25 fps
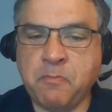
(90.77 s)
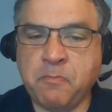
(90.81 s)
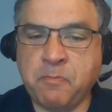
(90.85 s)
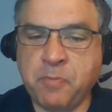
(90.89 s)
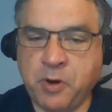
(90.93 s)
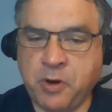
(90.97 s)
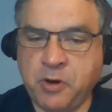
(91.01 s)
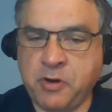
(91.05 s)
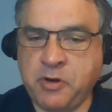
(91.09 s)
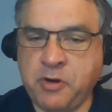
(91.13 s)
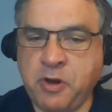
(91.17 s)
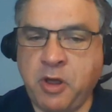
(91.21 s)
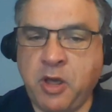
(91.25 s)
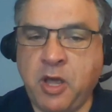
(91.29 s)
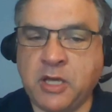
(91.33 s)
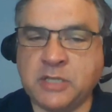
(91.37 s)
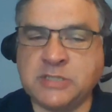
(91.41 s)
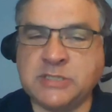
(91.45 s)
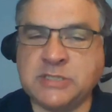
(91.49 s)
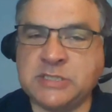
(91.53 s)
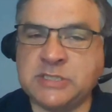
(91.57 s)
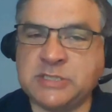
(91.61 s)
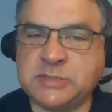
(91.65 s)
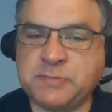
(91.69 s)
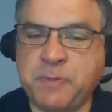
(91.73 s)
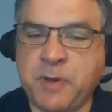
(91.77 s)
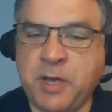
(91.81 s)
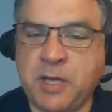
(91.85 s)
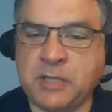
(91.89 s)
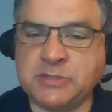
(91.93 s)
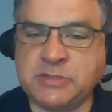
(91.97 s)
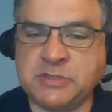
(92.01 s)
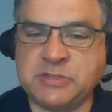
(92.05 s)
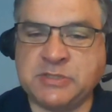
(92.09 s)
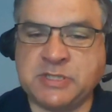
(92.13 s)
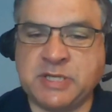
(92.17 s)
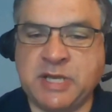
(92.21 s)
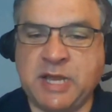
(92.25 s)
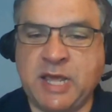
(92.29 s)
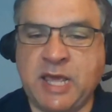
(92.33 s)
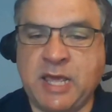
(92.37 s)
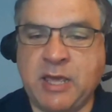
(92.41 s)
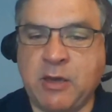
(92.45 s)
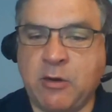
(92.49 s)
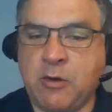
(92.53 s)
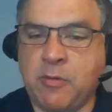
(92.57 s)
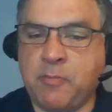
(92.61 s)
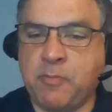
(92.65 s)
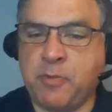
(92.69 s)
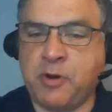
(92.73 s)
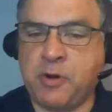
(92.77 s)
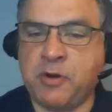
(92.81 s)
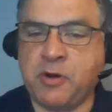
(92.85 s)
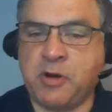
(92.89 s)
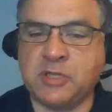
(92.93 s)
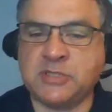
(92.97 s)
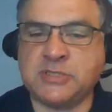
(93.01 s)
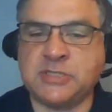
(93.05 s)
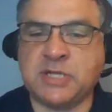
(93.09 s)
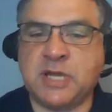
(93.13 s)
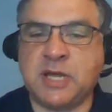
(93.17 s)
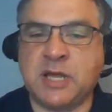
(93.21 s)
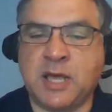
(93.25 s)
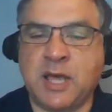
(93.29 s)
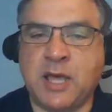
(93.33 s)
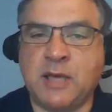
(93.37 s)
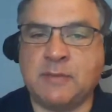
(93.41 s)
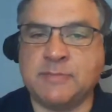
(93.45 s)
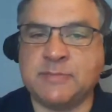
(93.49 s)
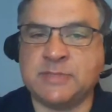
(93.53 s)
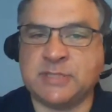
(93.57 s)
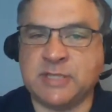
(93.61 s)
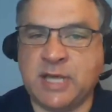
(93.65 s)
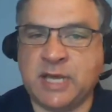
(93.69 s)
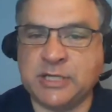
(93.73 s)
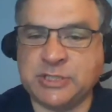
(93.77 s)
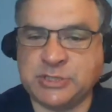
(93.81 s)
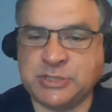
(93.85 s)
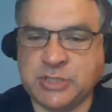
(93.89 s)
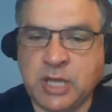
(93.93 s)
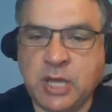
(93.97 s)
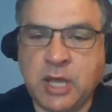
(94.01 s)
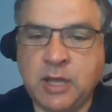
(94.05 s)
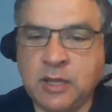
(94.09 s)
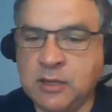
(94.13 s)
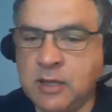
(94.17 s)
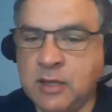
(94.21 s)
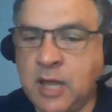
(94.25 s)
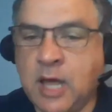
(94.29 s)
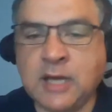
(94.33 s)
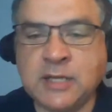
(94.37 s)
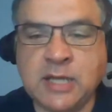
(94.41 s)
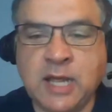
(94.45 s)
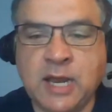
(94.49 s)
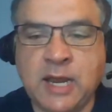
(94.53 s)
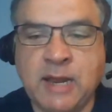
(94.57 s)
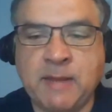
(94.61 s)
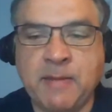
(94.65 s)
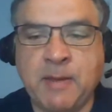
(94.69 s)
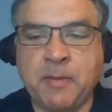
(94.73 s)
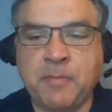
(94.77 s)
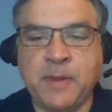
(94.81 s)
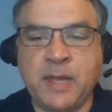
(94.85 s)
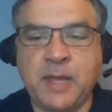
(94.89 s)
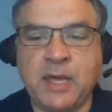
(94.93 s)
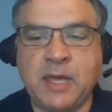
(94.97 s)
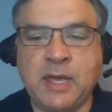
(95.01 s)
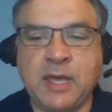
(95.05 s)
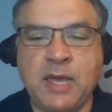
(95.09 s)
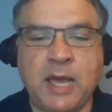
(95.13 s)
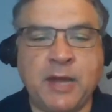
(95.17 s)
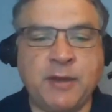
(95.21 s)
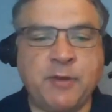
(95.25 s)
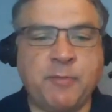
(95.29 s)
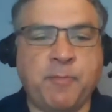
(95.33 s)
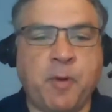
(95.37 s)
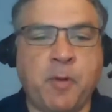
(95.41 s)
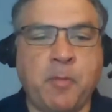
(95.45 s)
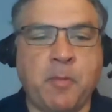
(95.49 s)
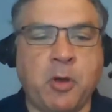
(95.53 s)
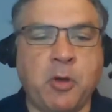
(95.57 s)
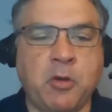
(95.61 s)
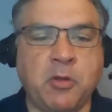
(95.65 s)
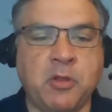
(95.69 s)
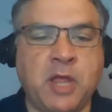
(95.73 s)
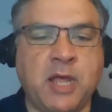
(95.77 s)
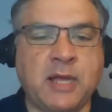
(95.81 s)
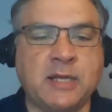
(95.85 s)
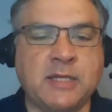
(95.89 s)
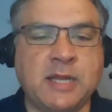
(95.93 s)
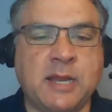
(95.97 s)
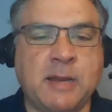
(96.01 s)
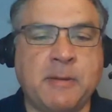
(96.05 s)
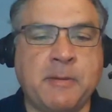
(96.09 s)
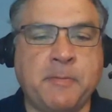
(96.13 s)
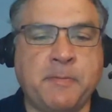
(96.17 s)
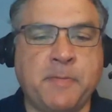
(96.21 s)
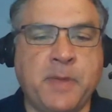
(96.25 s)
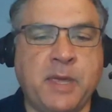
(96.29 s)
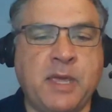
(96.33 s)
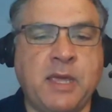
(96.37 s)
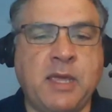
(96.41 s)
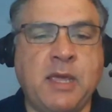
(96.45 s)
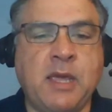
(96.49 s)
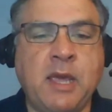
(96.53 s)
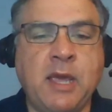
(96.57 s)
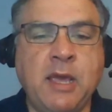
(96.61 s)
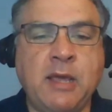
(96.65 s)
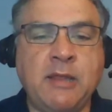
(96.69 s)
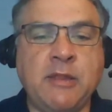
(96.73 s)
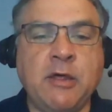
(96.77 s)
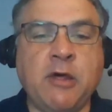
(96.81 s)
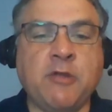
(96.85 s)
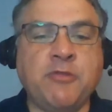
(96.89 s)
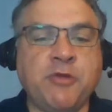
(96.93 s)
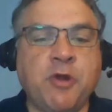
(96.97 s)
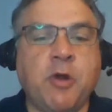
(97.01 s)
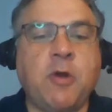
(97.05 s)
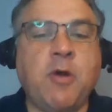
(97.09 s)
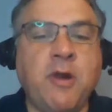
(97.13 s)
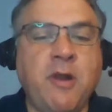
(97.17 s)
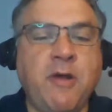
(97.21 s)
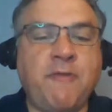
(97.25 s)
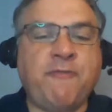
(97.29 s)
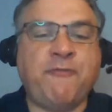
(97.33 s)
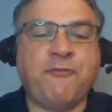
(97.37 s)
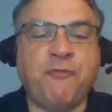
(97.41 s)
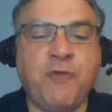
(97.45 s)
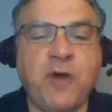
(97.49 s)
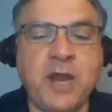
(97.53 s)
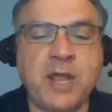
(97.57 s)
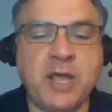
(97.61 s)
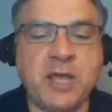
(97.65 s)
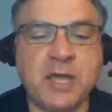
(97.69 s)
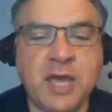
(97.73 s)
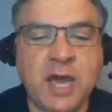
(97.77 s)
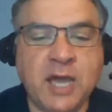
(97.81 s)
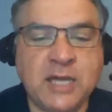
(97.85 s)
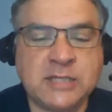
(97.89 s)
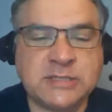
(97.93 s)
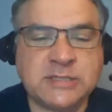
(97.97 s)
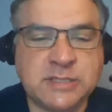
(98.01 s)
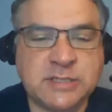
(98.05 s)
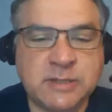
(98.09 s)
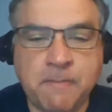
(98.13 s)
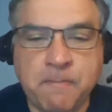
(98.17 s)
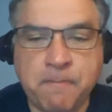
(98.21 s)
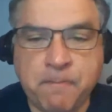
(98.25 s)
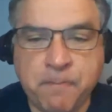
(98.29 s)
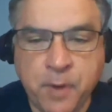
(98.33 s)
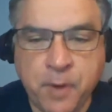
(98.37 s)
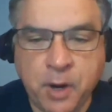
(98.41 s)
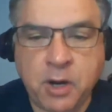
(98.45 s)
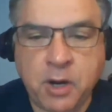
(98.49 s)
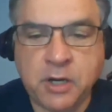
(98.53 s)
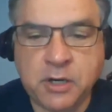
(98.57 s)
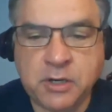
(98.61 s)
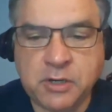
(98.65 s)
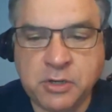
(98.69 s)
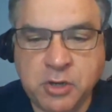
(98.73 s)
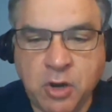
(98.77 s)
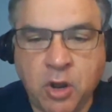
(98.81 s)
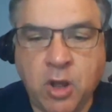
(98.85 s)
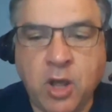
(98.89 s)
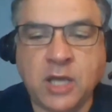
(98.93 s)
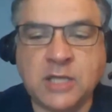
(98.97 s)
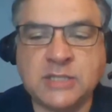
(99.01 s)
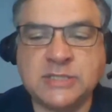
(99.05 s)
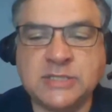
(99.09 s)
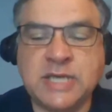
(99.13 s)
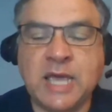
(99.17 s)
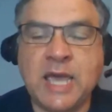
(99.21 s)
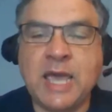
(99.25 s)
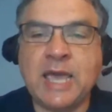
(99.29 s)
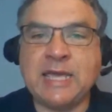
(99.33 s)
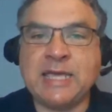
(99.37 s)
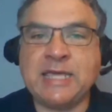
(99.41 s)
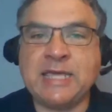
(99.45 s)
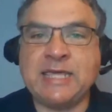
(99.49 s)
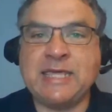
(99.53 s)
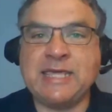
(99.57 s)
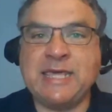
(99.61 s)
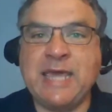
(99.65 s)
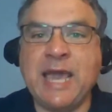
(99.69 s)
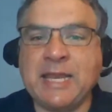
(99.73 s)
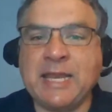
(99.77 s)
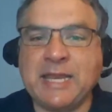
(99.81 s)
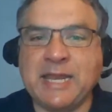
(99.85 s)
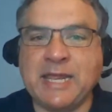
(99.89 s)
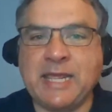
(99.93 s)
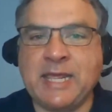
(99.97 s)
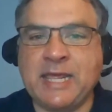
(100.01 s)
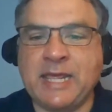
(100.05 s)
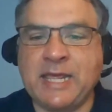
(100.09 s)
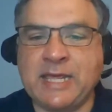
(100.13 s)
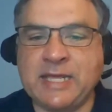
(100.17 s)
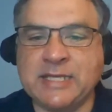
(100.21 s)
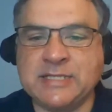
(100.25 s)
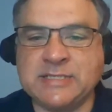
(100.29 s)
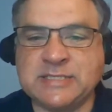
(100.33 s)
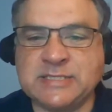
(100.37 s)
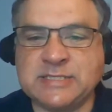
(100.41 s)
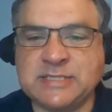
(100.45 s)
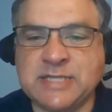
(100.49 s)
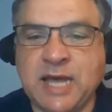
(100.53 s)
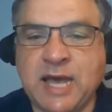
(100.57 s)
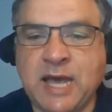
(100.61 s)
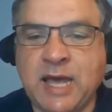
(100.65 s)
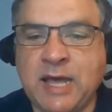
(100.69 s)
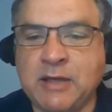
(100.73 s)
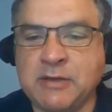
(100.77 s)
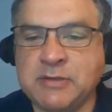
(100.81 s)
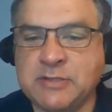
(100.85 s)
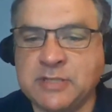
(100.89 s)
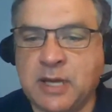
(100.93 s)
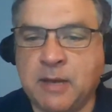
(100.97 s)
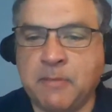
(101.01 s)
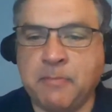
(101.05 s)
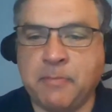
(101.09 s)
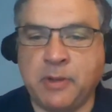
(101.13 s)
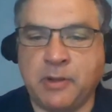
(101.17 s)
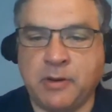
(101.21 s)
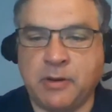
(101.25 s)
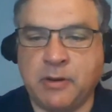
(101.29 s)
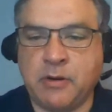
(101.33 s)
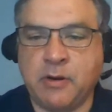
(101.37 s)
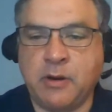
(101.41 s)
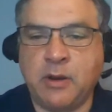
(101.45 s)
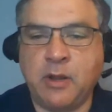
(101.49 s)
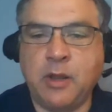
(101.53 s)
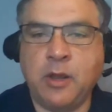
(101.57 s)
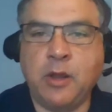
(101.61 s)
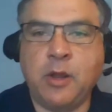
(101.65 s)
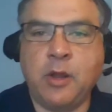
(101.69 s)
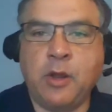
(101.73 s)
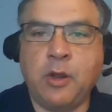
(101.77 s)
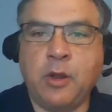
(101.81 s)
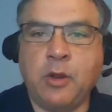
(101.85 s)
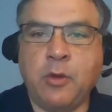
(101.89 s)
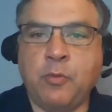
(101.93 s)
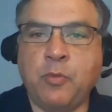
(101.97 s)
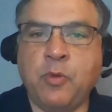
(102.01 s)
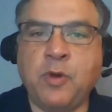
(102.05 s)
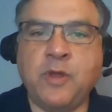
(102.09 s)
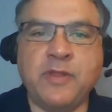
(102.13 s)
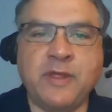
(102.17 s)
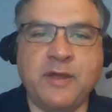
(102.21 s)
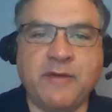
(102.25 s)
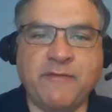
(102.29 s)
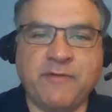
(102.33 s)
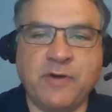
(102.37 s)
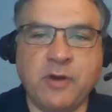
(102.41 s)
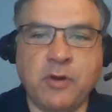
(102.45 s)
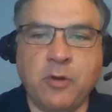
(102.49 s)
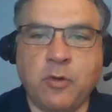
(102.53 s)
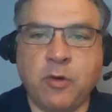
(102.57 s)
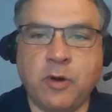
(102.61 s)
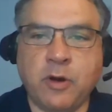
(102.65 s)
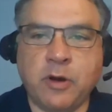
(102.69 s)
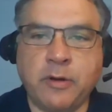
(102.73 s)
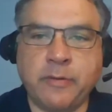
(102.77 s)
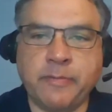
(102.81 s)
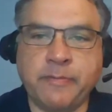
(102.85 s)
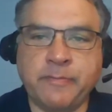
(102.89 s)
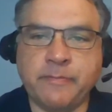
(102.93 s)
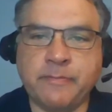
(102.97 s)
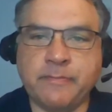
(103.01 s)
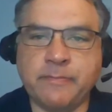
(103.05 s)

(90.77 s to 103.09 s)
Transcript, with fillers: Bird Dogs is a sponsor today. Go to birddogs.com slash At After promo code MLB. they'll throw in a free custom Bird Dogs Yeti style tumbler with every order.